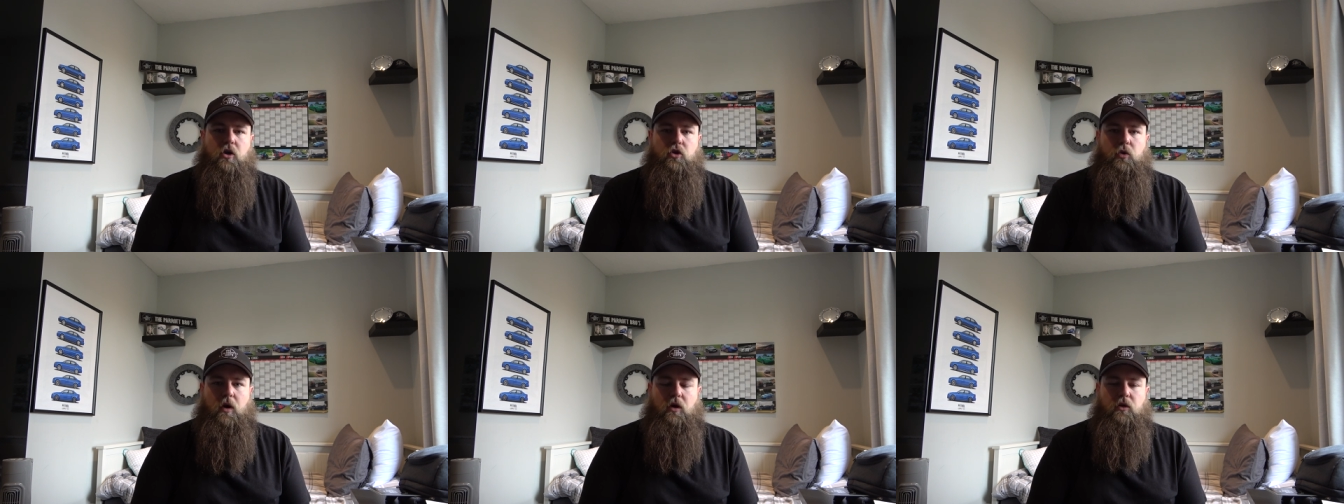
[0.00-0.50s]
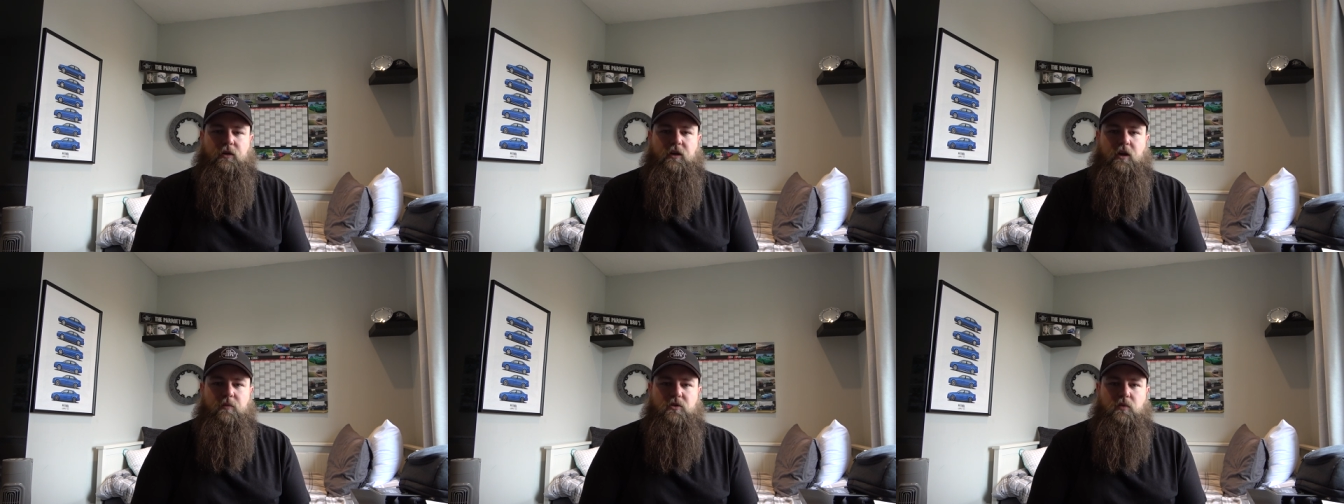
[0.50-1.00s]
you are
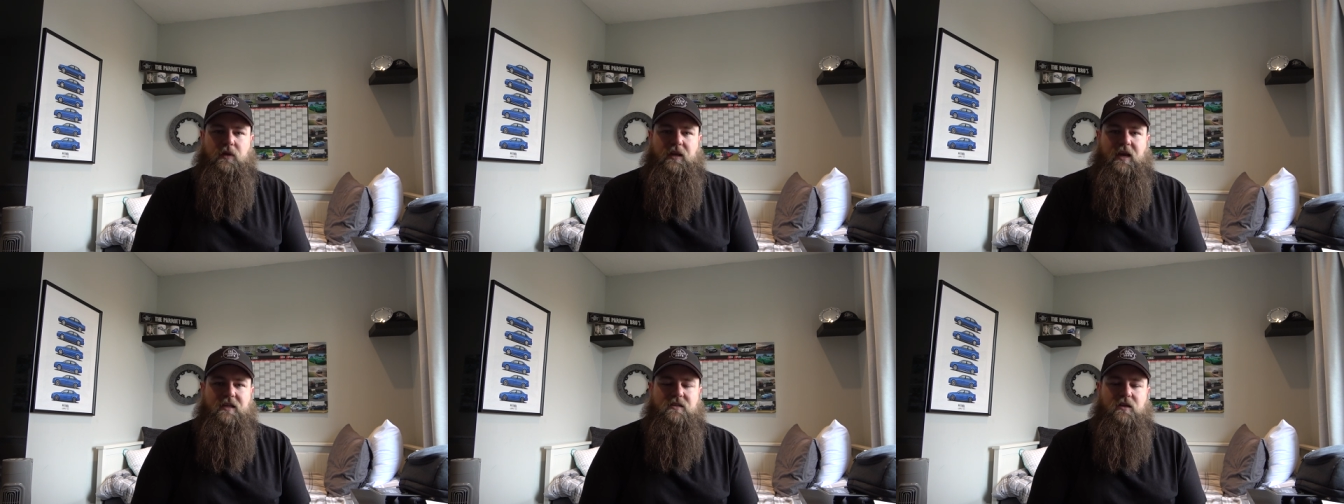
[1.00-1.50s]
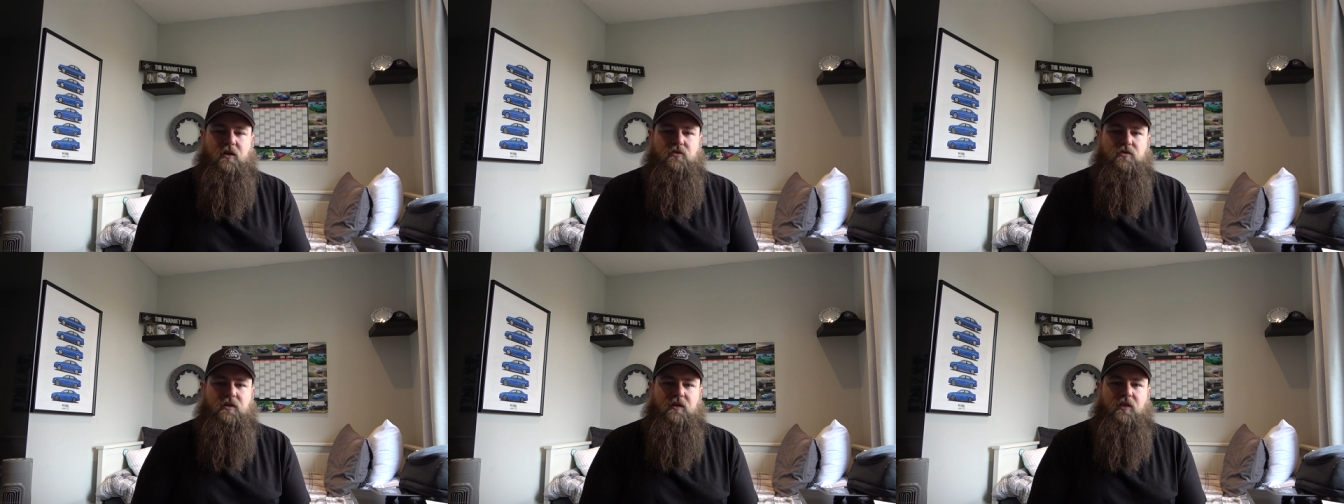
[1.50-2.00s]
looking at between £800
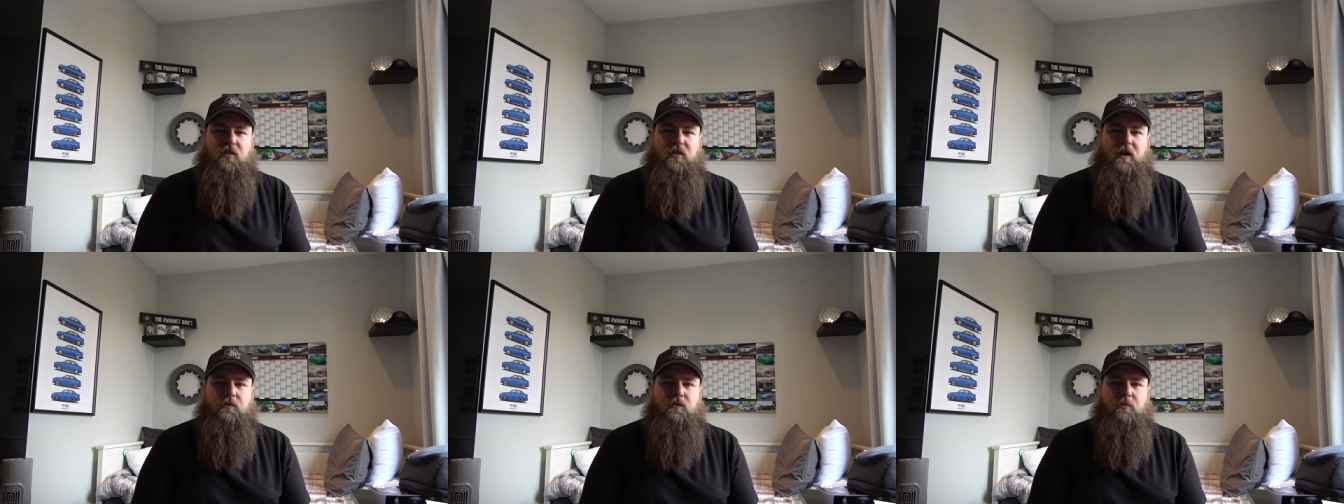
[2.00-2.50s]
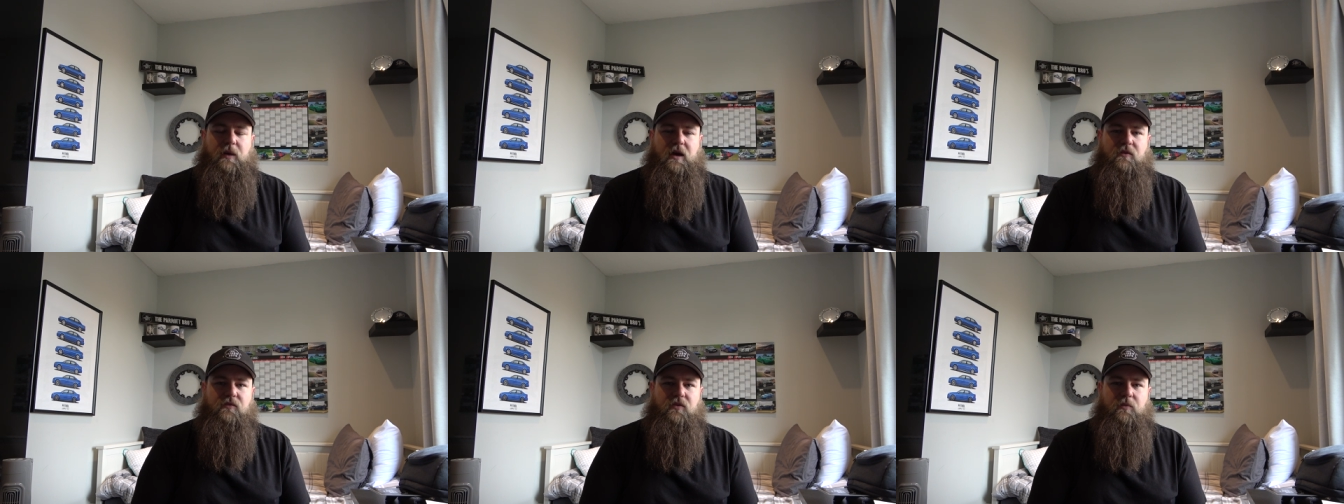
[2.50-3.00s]
and
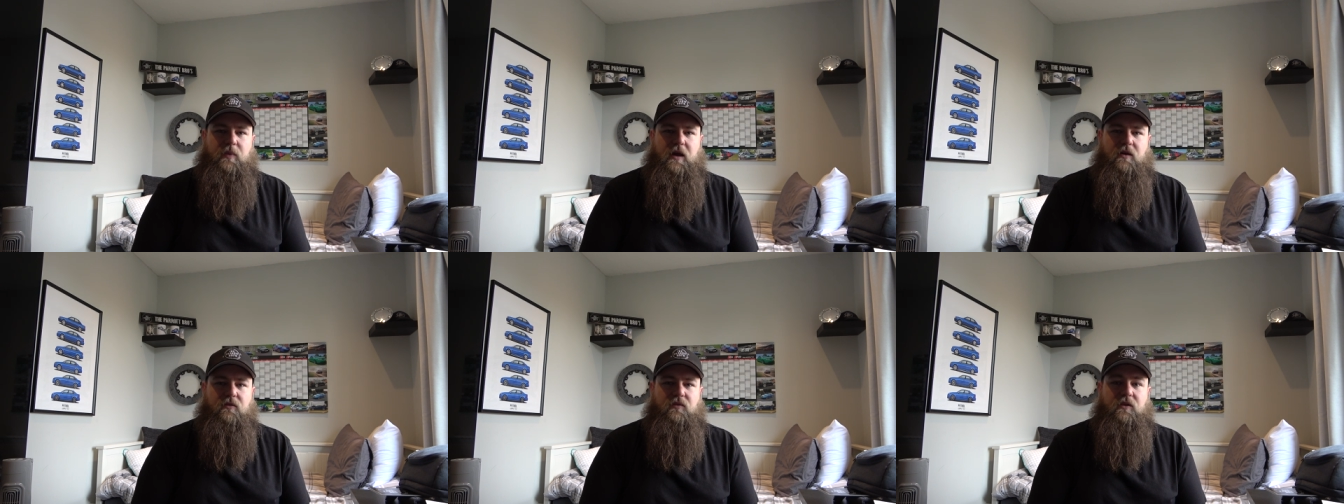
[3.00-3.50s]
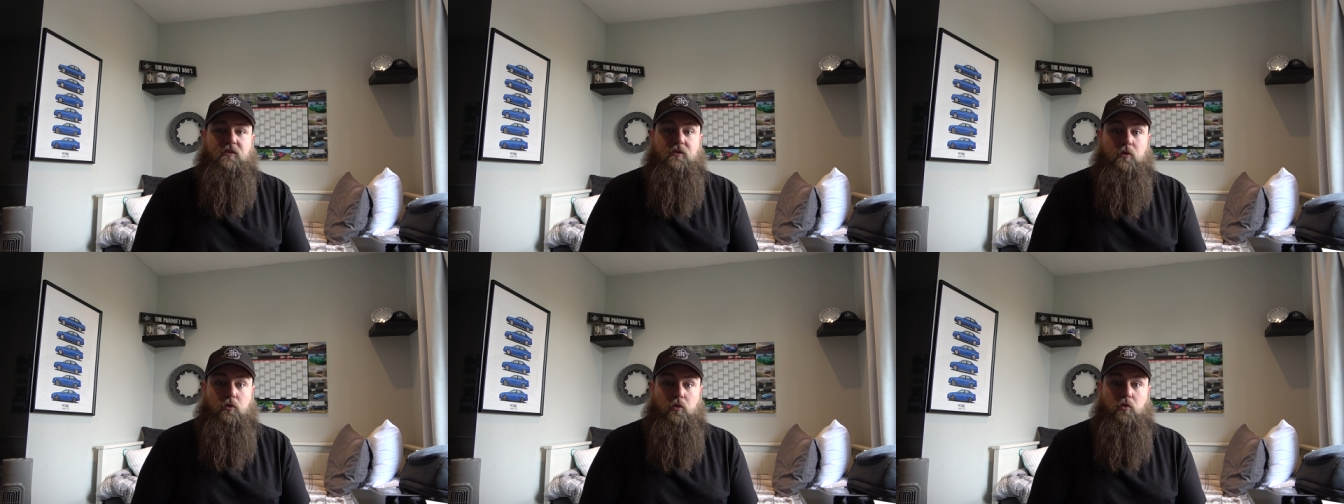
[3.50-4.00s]
£1,000 for a pair of discs,
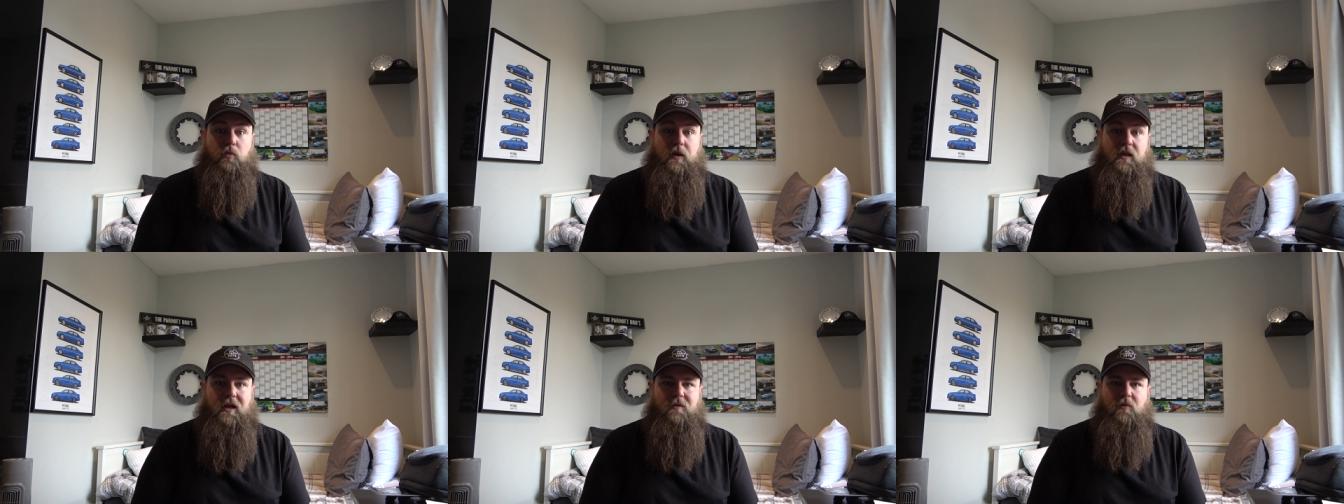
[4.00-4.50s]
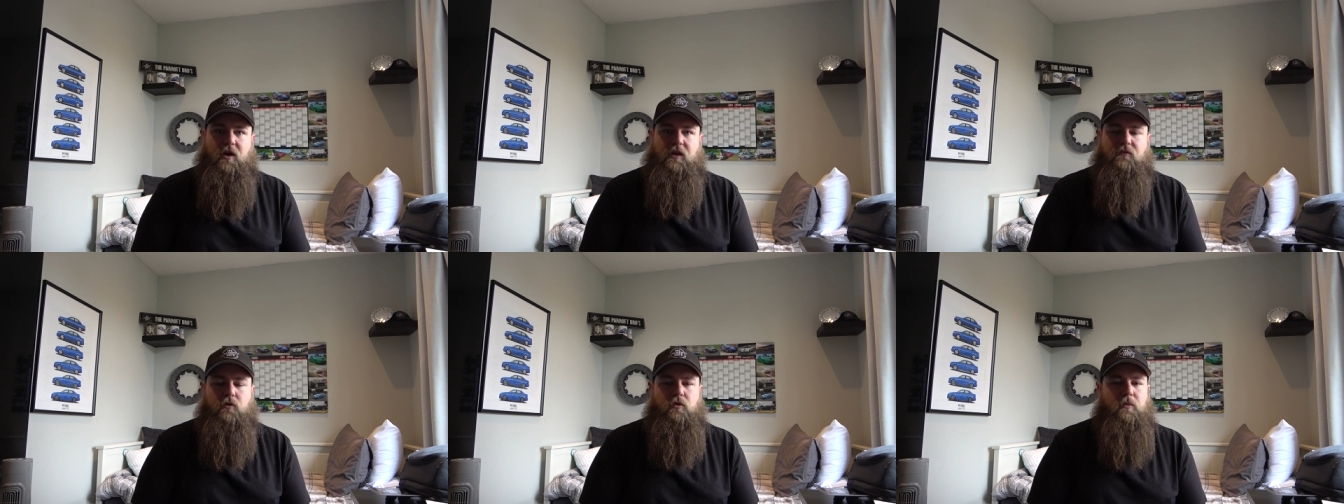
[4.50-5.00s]
so do bear that in
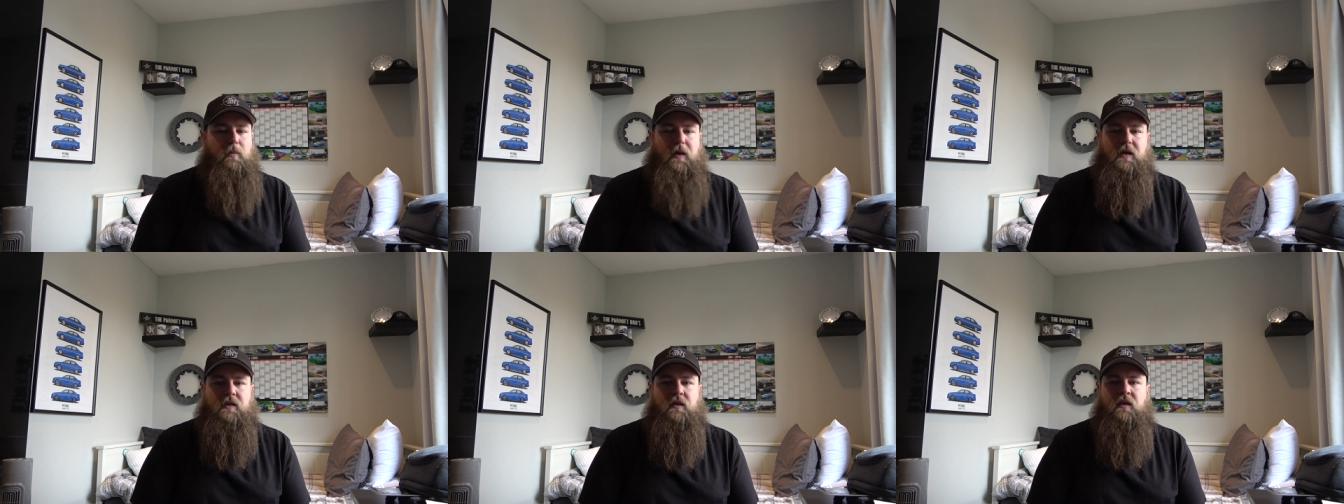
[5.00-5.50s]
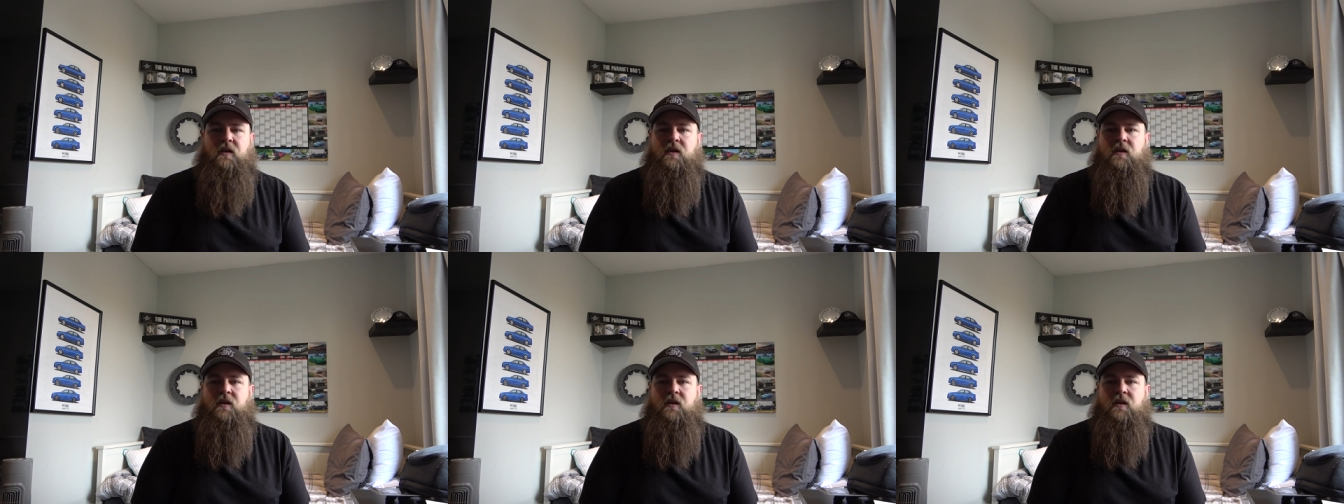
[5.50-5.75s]
mind. If you can pay